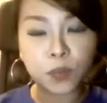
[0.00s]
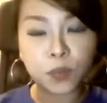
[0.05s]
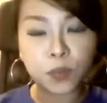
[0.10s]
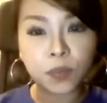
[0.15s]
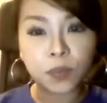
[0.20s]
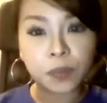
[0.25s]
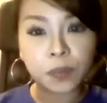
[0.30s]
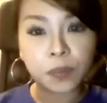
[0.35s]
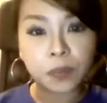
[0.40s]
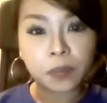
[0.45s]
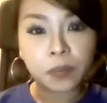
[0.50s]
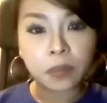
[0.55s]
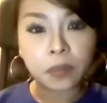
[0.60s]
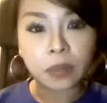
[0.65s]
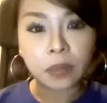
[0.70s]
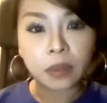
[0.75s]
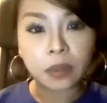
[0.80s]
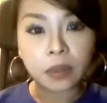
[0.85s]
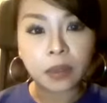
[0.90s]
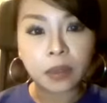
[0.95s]
the
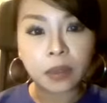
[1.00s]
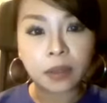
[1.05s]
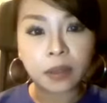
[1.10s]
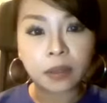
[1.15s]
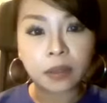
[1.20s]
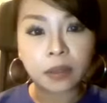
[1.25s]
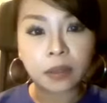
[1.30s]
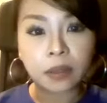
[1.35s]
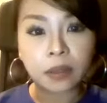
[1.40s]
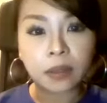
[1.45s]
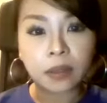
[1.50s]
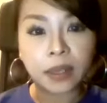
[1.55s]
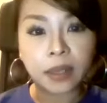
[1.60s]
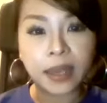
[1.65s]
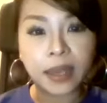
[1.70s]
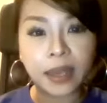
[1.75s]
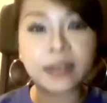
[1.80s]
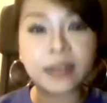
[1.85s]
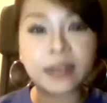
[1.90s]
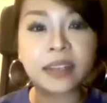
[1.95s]

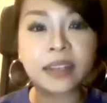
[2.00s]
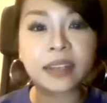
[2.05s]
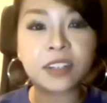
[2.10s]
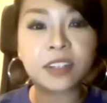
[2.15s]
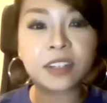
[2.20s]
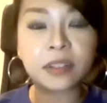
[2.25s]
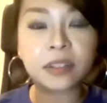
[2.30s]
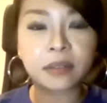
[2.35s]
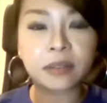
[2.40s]
endangered, oh.